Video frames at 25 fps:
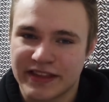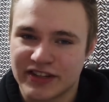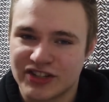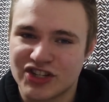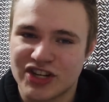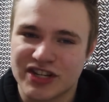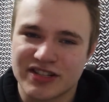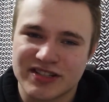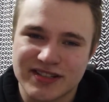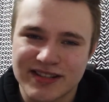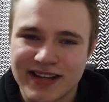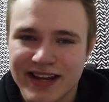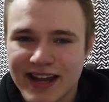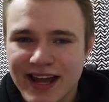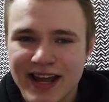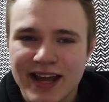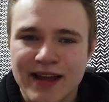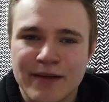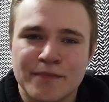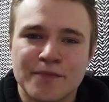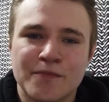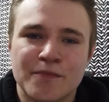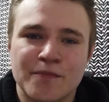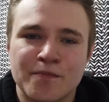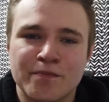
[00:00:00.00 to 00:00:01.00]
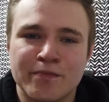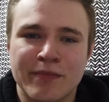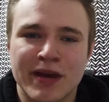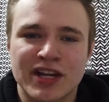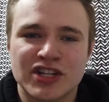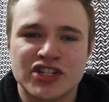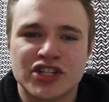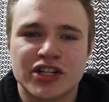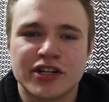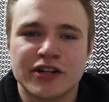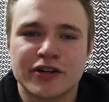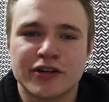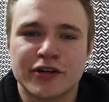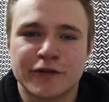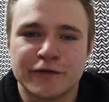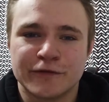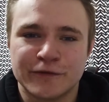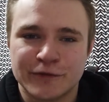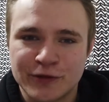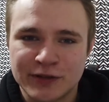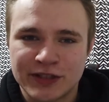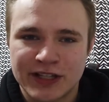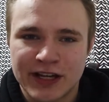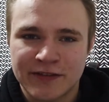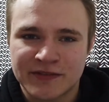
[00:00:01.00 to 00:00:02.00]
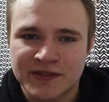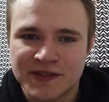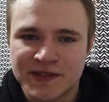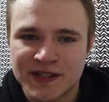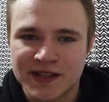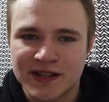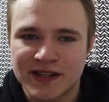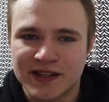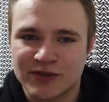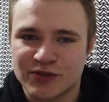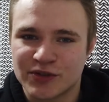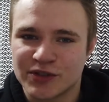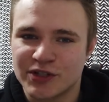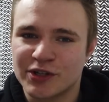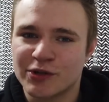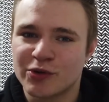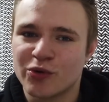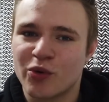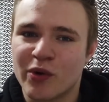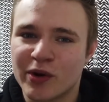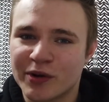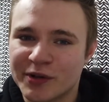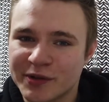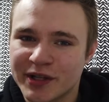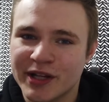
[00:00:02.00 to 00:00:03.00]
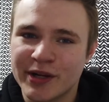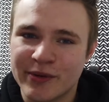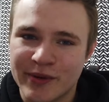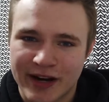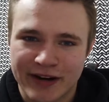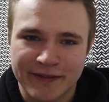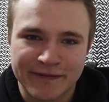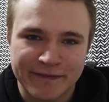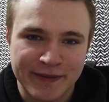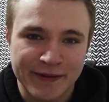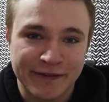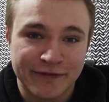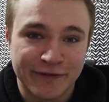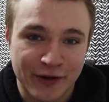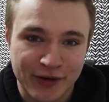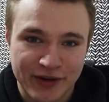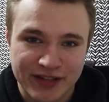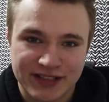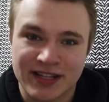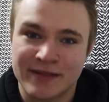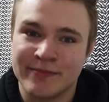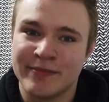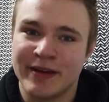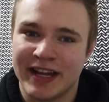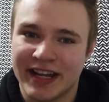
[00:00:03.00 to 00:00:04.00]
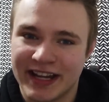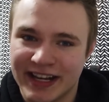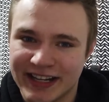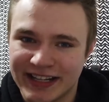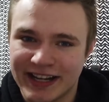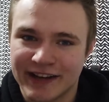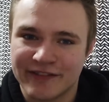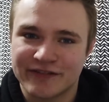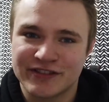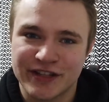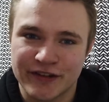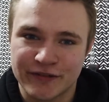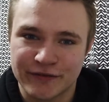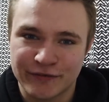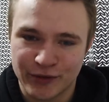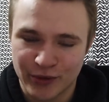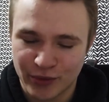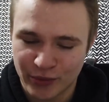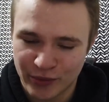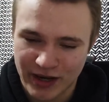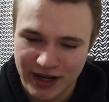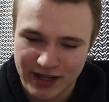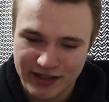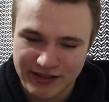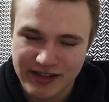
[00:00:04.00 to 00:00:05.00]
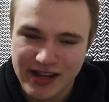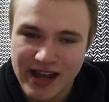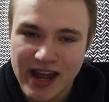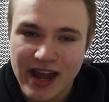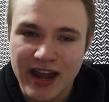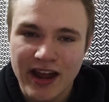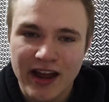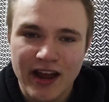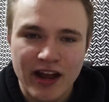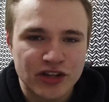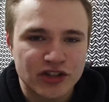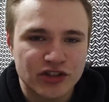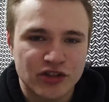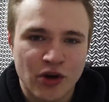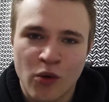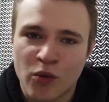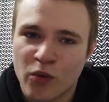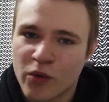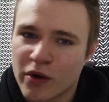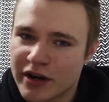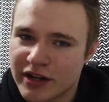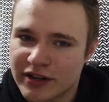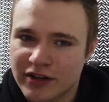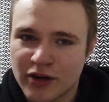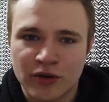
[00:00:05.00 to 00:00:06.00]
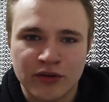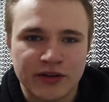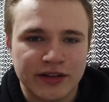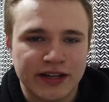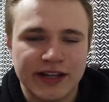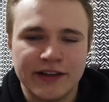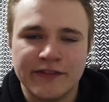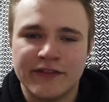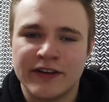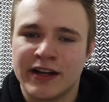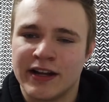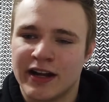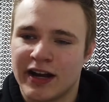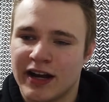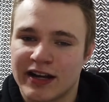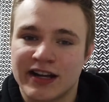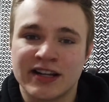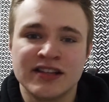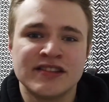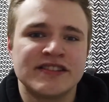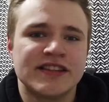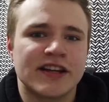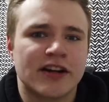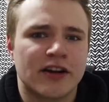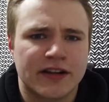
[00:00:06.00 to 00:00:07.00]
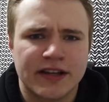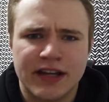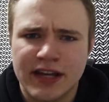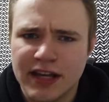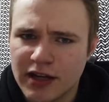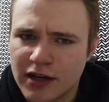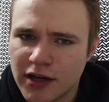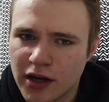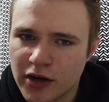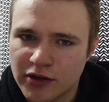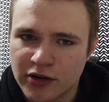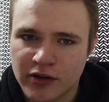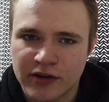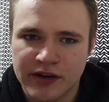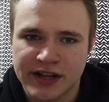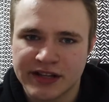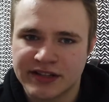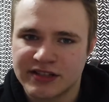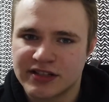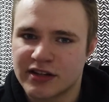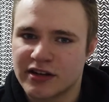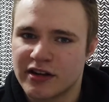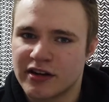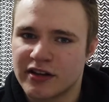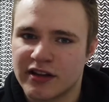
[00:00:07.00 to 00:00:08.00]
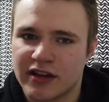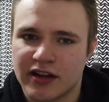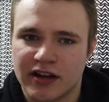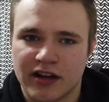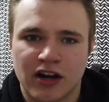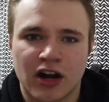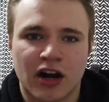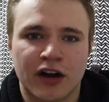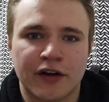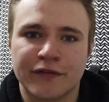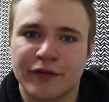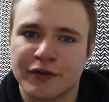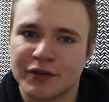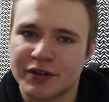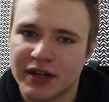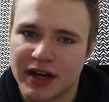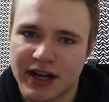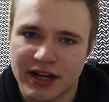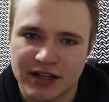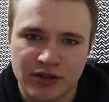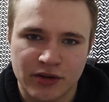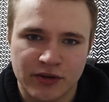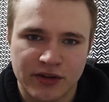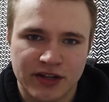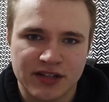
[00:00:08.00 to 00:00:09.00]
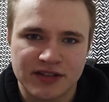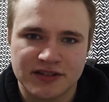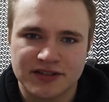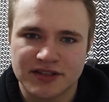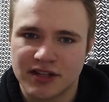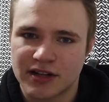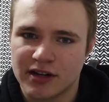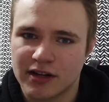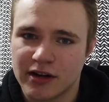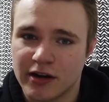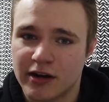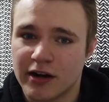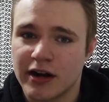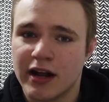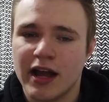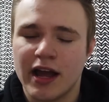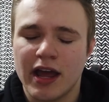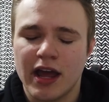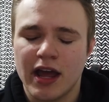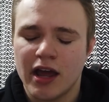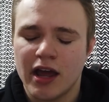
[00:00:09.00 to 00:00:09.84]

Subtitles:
just make sure your food deficit you really want to be focused on being in a deficit food wise. Don't worry, don't even consider keto, don't consider the carnivore diet, don't consider